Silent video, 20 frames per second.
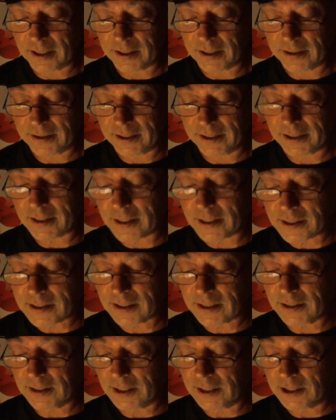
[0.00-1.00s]
in these
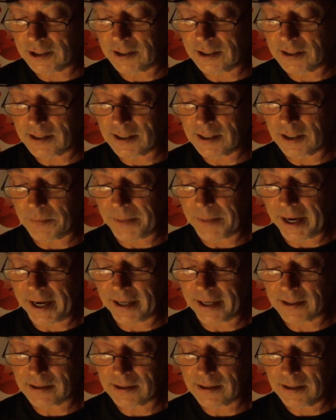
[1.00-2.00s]
conditions in the
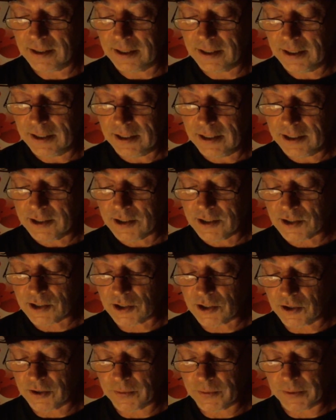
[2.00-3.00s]
past,
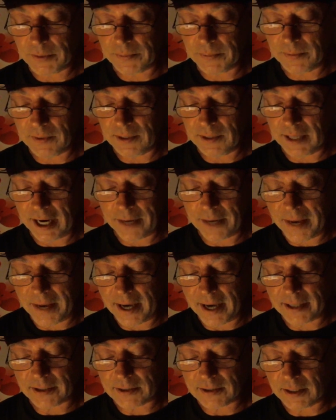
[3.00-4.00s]
so it would not
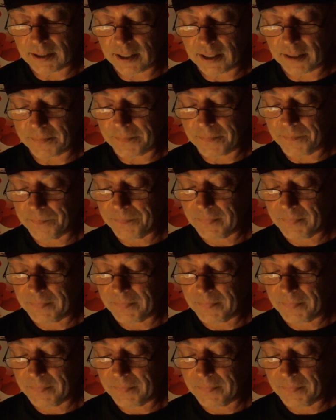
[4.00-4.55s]
matter to them.